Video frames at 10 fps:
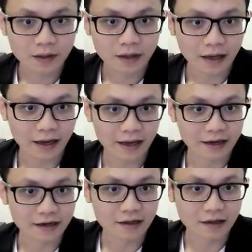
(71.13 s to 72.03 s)

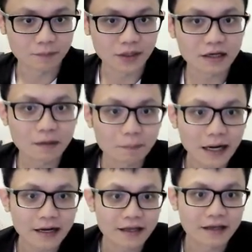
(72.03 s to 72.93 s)
and the bigger
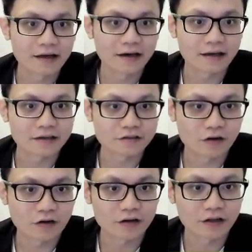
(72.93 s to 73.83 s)
part here is
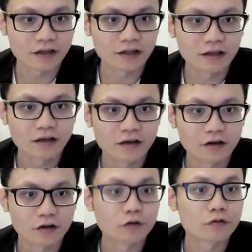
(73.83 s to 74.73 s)
called the
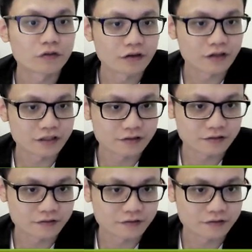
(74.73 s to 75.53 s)
uterus.